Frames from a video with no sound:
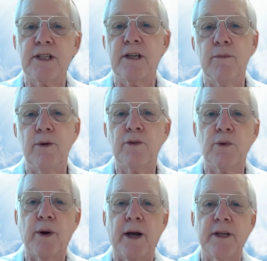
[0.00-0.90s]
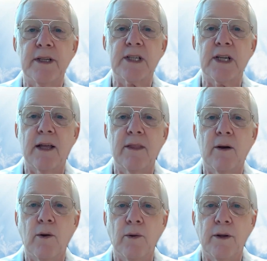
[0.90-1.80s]
as he moved around inside the
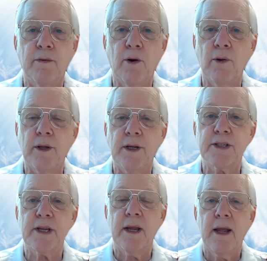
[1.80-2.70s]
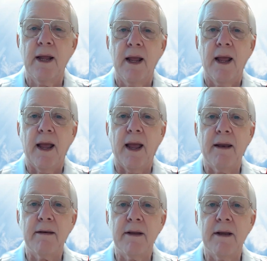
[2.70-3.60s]
Holy of Holies.
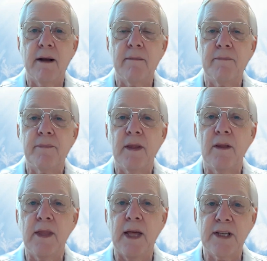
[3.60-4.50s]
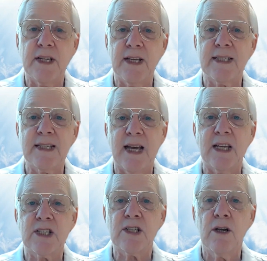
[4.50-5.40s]
And that tells
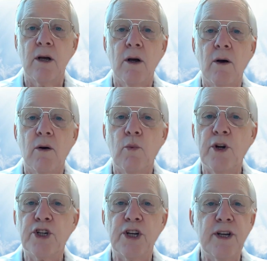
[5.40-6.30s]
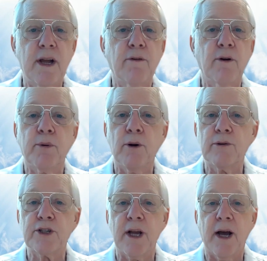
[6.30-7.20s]
us we should never
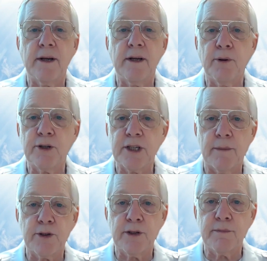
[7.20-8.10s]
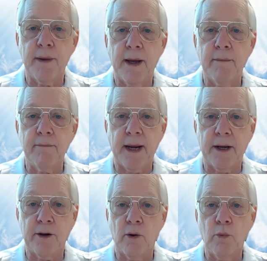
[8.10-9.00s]
approach God in a presumptuous
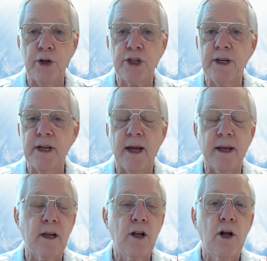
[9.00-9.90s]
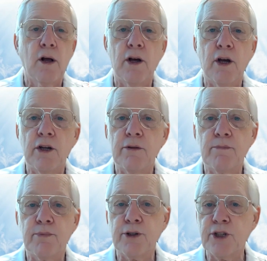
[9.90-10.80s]
manner. We should not
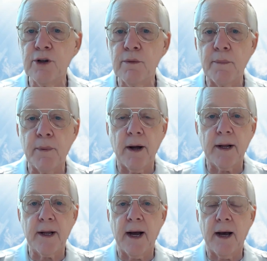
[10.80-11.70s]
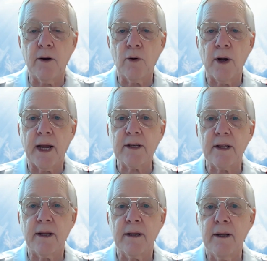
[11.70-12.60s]
presume upon God or act
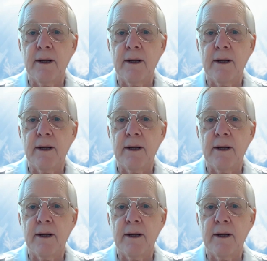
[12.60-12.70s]
like